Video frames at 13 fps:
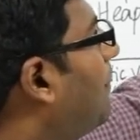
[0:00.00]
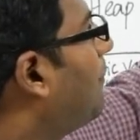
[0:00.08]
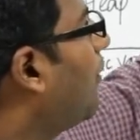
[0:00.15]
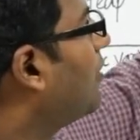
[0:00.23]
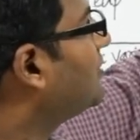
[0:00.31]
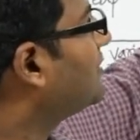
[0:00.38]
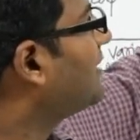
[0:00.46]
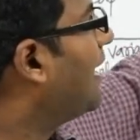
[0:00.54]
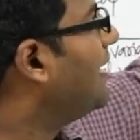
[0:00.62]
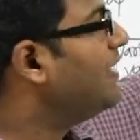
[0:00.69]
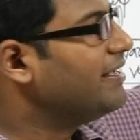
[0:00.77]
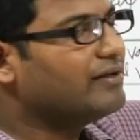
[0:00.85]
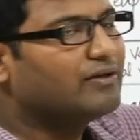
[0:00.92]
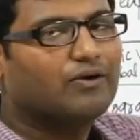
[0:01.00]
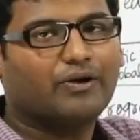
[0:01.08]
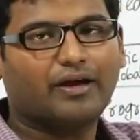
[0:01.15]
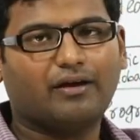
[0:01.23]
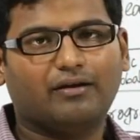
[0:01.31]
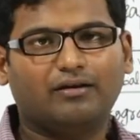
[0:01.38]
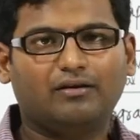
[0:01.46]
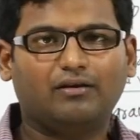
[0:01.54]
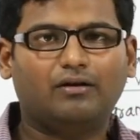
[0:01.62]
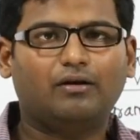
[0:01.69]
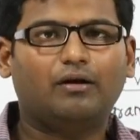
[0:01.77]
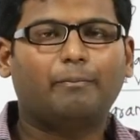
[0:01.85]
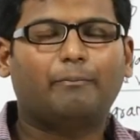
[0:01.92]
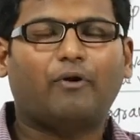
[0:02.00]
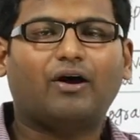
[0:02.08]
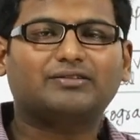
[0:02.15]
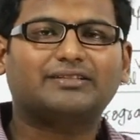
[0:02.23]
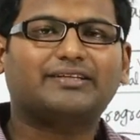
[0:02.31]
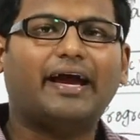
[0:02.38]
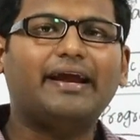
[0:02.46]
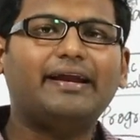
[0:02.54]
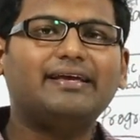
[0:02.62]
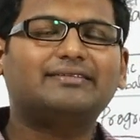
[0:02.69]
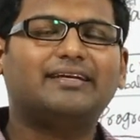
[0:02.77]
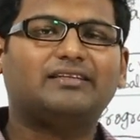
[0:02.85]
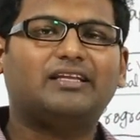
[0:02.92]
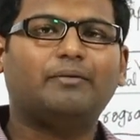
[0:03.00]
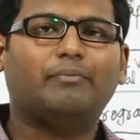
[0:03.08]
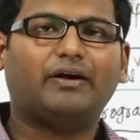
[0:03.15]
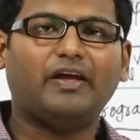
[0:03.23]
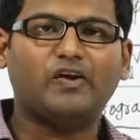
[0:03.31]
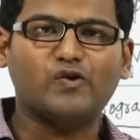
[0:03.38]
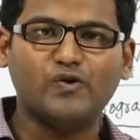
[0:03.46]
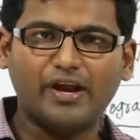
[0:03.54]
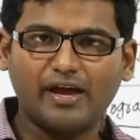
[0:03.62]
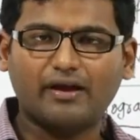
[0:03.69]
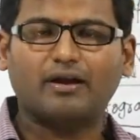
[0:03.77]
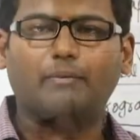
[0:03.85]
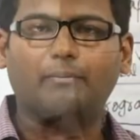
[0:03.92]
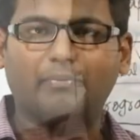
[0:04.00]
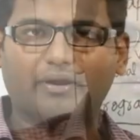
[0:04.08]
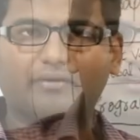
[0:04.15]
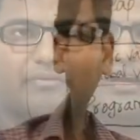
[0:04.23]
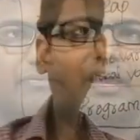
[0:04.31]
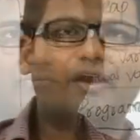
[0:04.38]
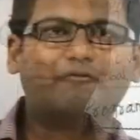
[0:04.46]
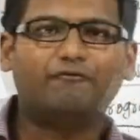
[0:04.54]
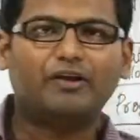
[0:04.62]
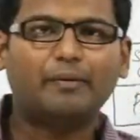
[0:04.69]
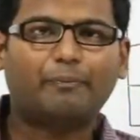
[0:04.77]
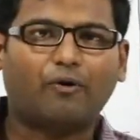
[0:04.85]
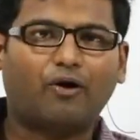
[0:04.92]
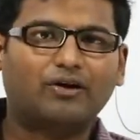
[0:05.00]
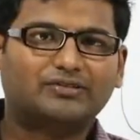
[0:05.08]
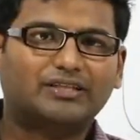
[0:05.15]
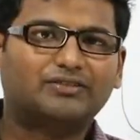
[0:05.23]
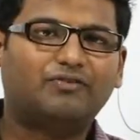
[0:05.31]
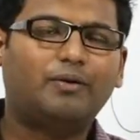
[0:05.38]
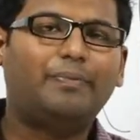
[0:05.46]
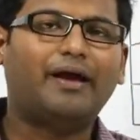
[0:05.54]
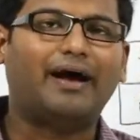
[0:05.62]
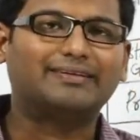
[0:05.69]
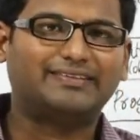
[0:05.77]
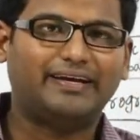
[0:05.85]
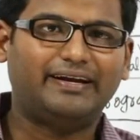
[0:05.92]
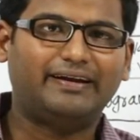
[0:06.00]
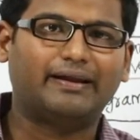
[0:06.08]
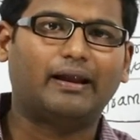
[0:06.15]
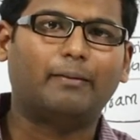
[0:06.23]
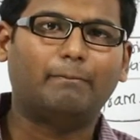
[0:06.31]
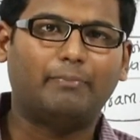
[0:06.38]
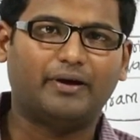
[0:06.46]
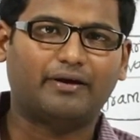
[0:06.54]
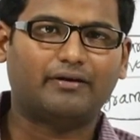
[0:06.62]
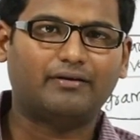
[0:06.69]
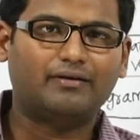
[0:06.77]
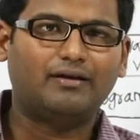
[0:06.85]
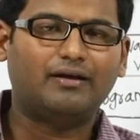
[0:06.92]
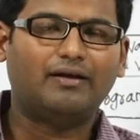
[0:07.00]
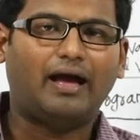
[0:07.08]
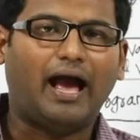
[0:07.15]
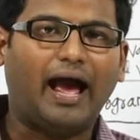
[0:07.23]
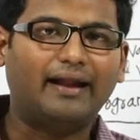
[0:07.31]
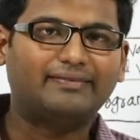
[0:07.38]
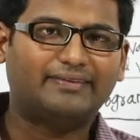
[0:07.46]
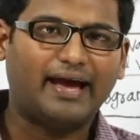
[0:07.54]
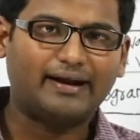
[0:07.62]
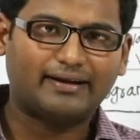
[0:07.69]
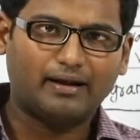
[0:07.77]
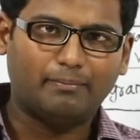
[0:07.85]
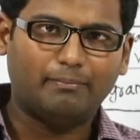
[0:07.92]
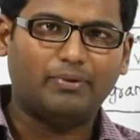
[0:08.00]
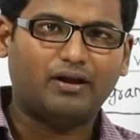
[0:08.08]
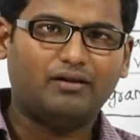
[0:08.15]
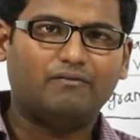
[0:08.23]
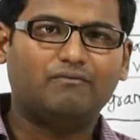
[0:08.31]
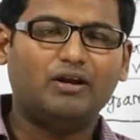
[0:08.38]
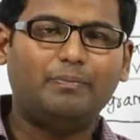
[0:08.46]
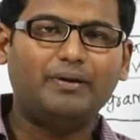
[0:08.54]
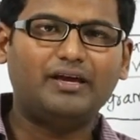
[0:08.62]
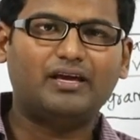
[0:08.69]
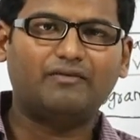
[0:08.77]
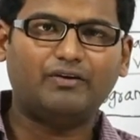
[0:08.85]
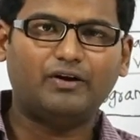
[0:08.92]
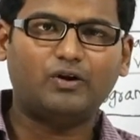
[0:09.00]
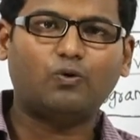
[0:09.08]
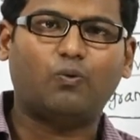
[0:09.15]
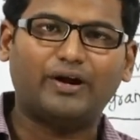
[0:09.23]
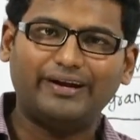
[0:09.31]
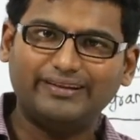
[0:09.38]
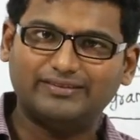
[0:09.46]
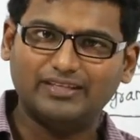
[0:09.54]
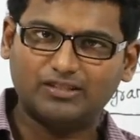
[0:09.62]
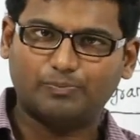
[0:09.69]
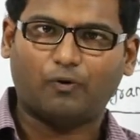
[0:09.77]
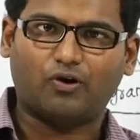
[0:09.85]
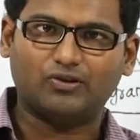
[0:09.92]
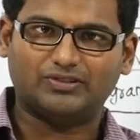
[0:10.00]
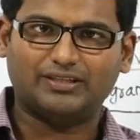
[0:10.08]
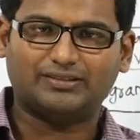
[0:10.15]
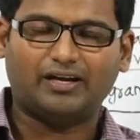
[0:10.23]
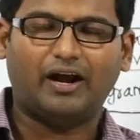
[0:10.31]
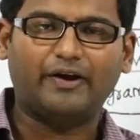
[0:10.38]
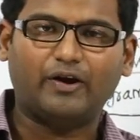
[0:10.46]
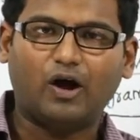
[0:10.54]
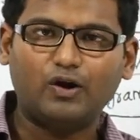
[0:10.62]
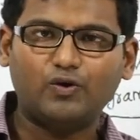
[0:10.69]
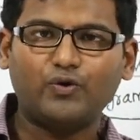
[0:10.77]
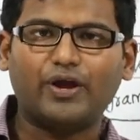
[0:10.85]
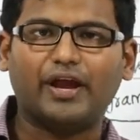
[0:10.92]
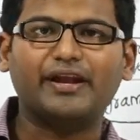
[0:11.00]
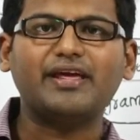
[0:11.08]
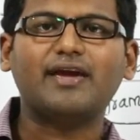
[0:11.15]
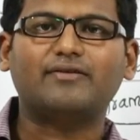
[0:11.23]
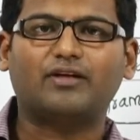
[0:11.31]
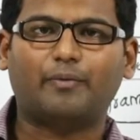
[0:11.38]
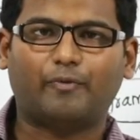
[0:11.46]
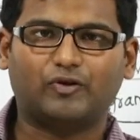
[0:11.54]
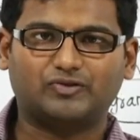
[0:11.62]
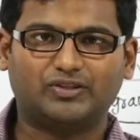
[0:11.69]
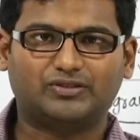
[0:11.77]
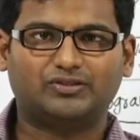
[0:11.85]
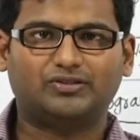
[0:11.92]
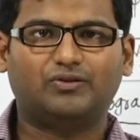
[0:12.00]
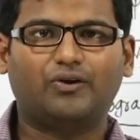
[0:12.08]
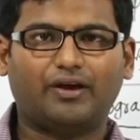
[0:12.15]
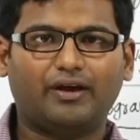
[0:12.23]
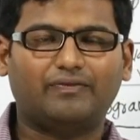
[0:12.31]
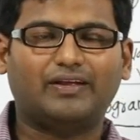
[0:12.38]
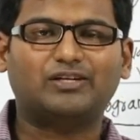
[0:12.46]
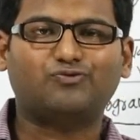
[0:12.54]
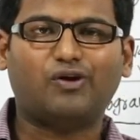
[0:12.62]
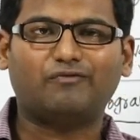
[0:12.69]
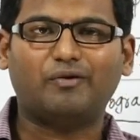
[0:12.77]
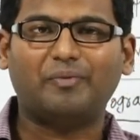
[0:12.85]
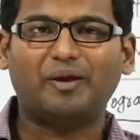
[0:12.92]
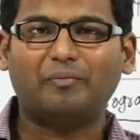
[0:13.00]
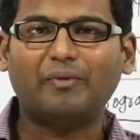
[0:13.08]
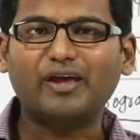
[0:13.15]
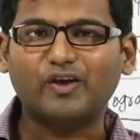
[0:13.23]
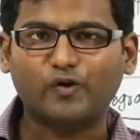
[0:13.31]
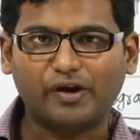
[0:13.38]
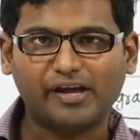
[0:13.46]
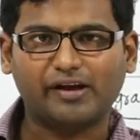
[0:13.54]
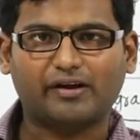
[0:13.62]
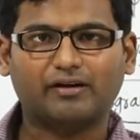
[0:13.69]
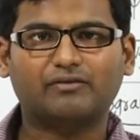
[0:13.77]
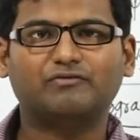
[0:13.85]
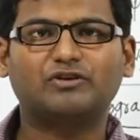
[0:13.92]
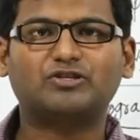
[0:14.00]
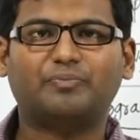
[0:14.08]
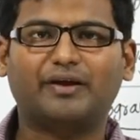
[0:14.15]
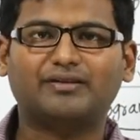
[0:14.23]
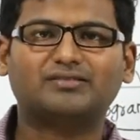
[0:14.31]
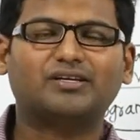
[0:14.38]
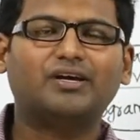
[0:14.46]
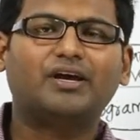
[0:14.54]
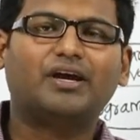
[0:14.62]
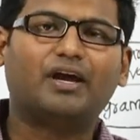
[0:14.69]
but process ID. Okay, process ID is nothing but a unique number. Every process will be assigned a number and that number will be given to only this process and not to any other process. Okay, that's what we mean by unique, which means